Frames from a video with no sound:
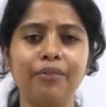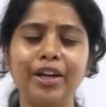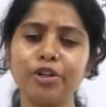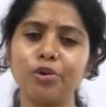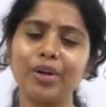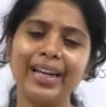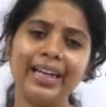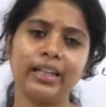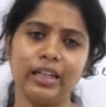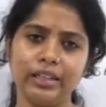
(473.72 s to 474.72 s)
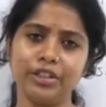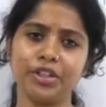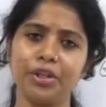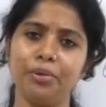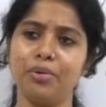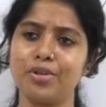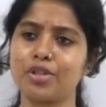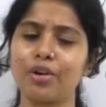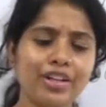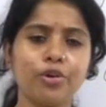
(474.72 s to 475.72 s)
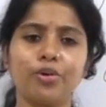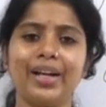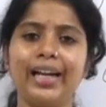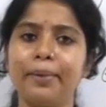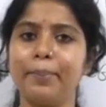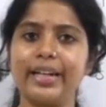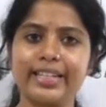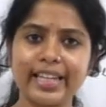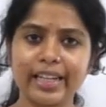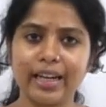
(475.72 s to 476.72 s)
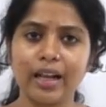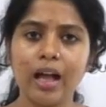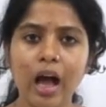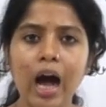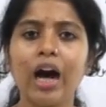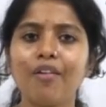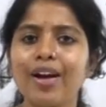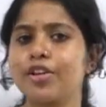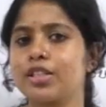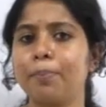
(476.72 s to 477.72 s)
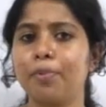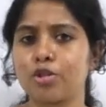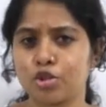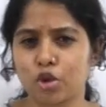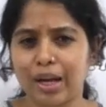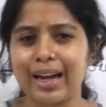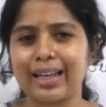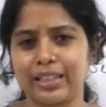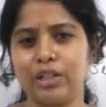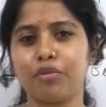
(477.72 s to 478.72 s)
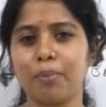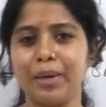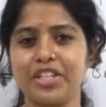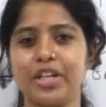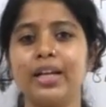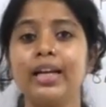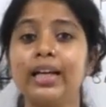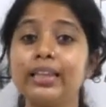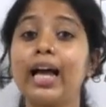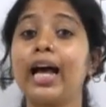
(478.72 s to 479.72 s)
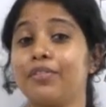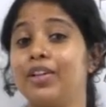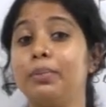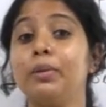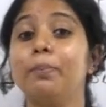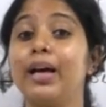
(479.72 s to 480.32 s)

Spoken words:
When you read a news or when you read a material, how are you supposed to collect information that will be